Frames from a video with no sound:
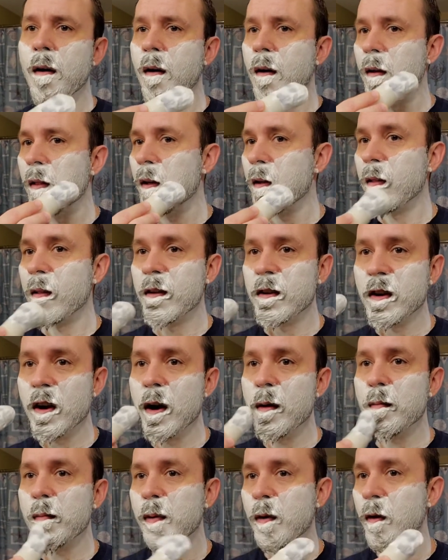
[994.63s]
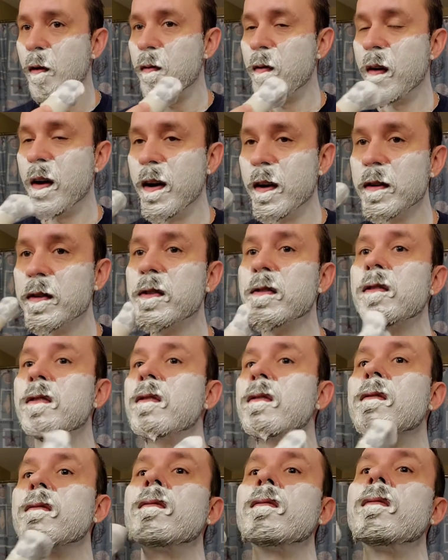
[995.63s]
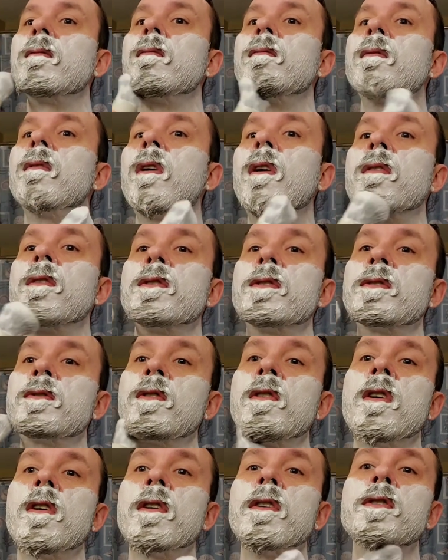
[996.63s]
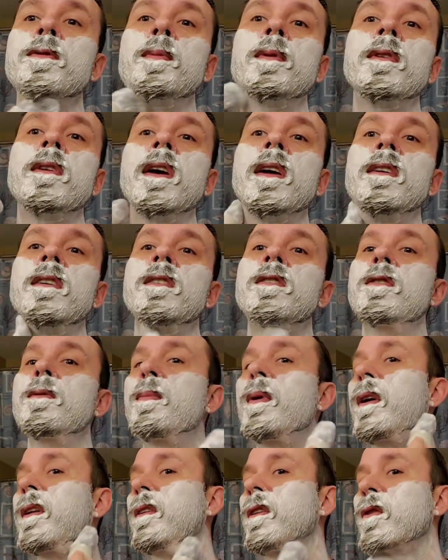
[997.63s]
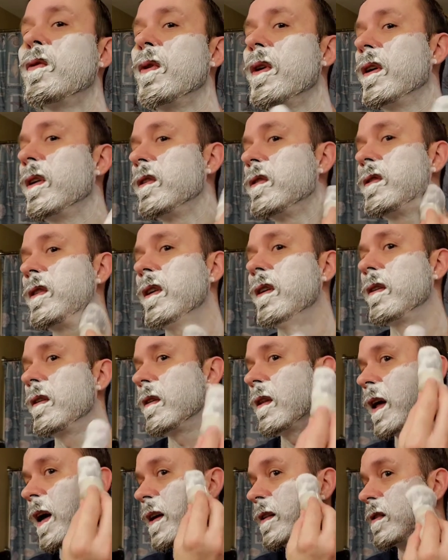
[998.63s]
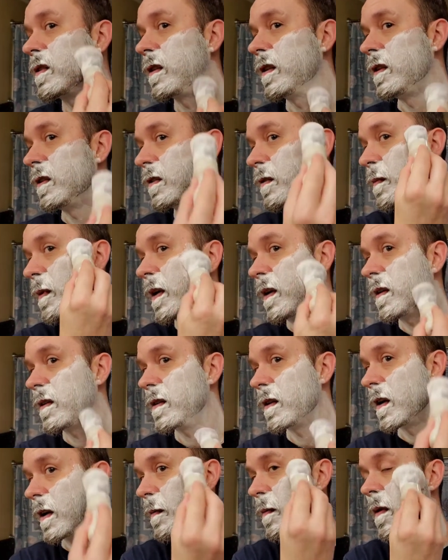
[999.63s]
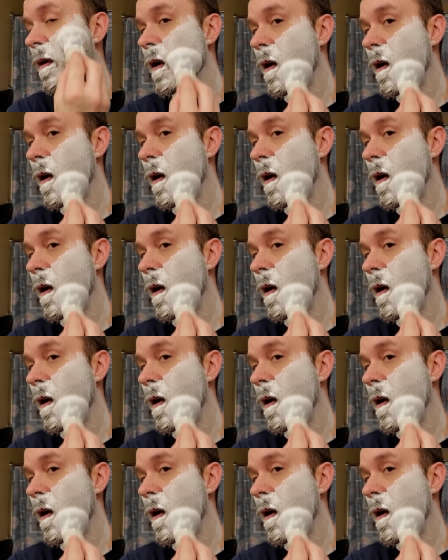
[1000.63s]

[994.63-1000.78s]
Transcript: Like the top profiles are the strongest, but they dissipate the quickest. They last the least amount of time.